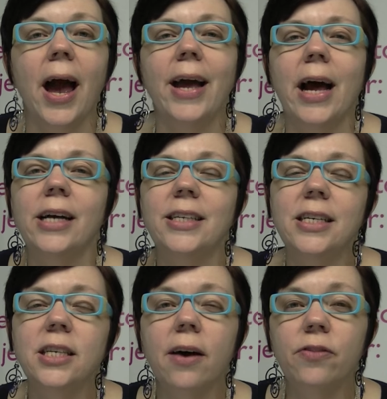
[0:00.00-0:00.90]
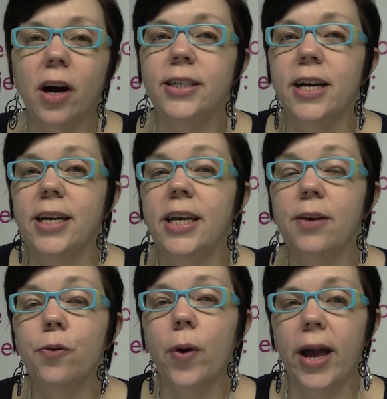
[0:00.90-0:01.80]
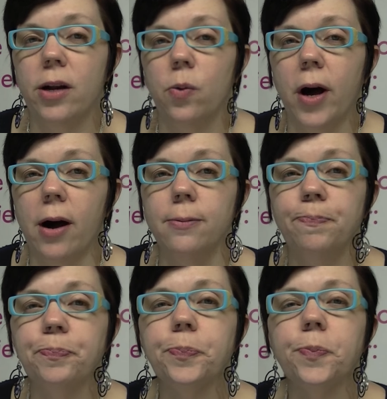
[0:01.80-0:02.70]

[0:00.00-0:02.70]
And since I've not done a giveaway in a while,